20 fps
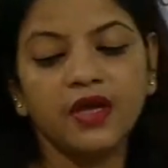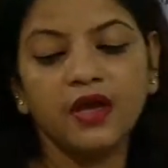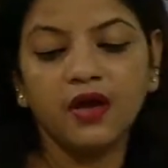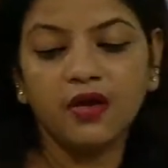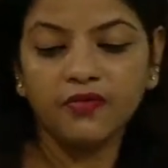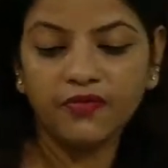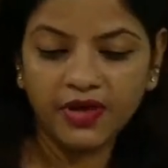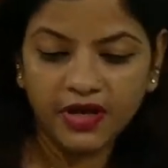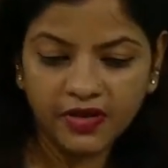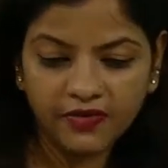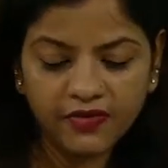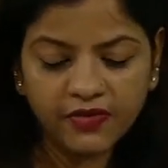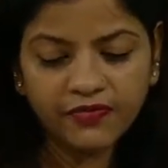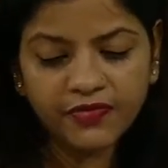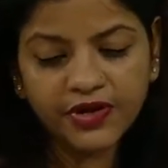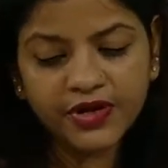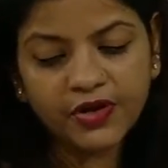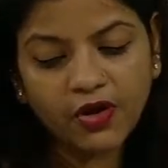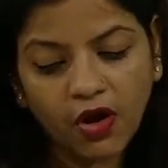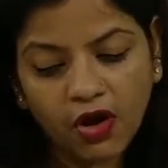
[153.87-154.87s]
whenever we
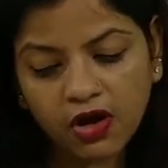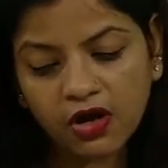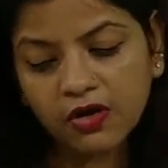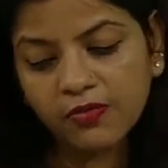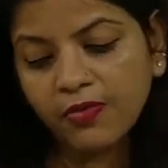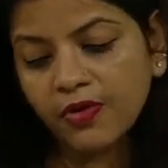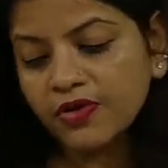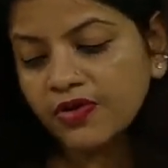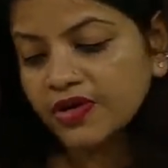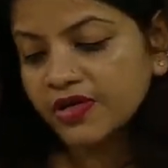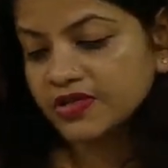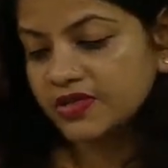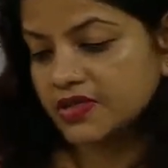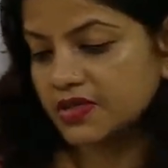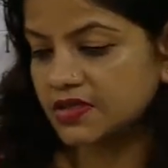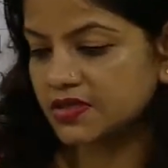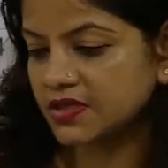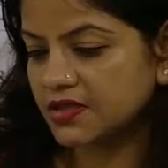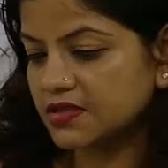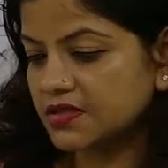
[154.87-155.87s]
talk about
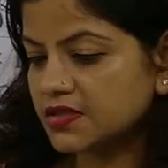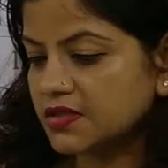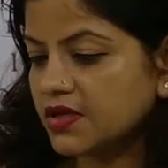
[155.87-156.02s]
resistance,